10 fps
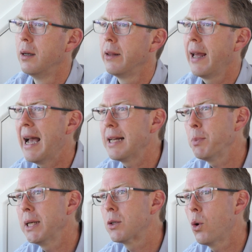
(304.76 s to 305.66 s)
There has
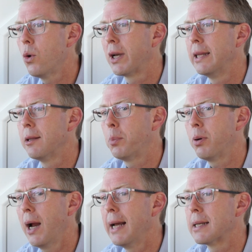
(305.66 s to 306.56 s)
been talk in the
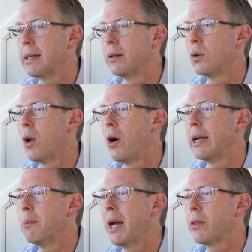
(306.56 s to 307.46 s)
press and
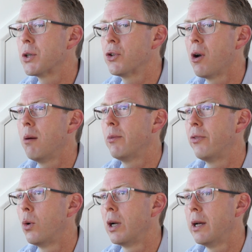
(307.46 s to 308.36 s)
online about the sharp
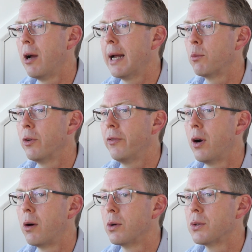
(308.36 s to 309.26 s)
fall in IAPT
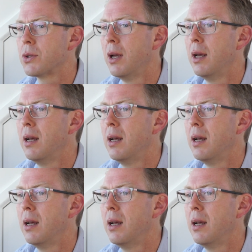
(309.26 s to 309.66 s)
referrals,